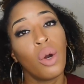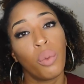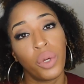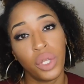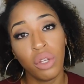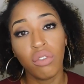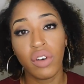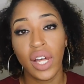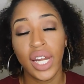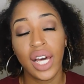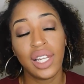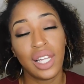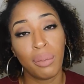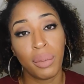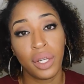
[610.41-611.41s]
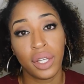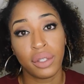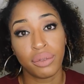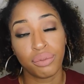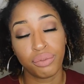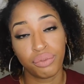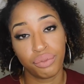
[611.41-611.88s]
When you find out, let me know,
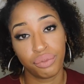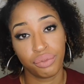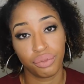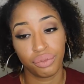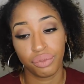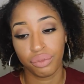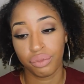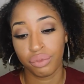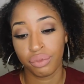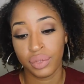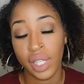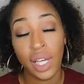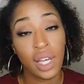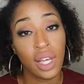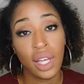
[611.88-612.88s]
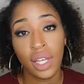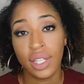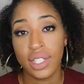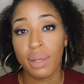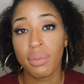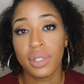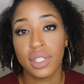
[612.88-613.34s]
because
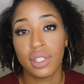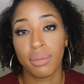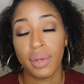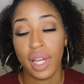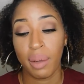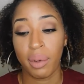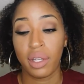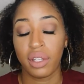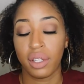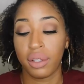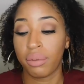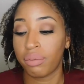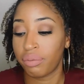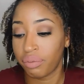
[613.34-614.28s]
I'm still mad about that.